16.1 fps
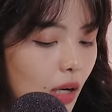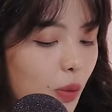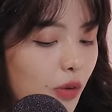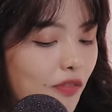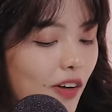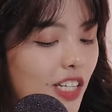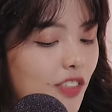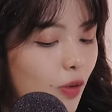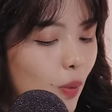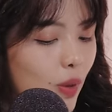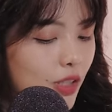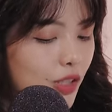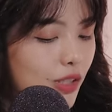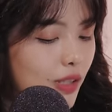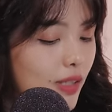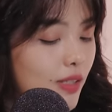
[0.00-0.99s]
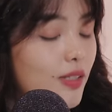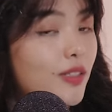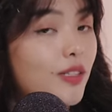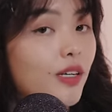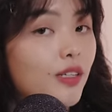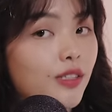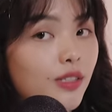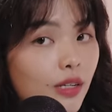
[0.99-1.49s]
Now we fast forward to the
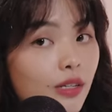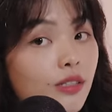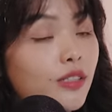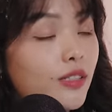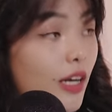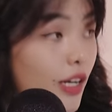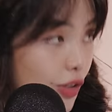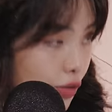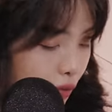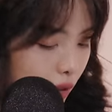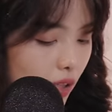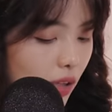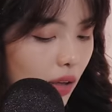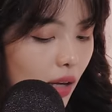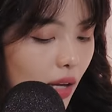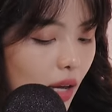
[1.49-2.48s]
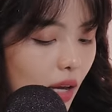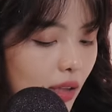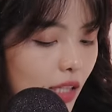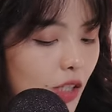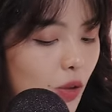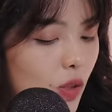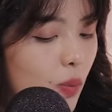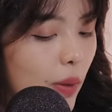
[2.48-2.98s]
16th century.
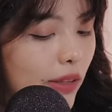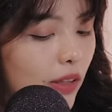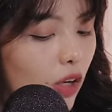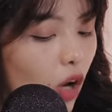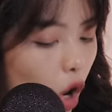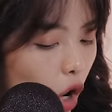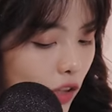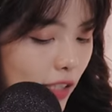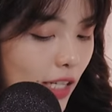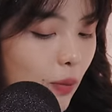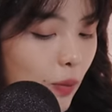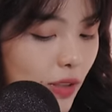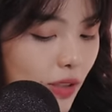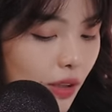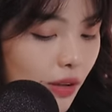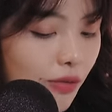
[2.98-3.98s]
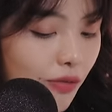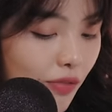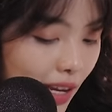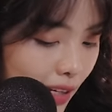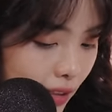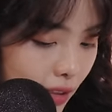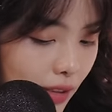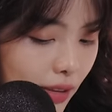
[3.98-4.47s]
This was when the corset was
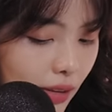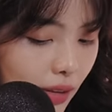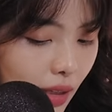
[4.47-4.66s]
invented.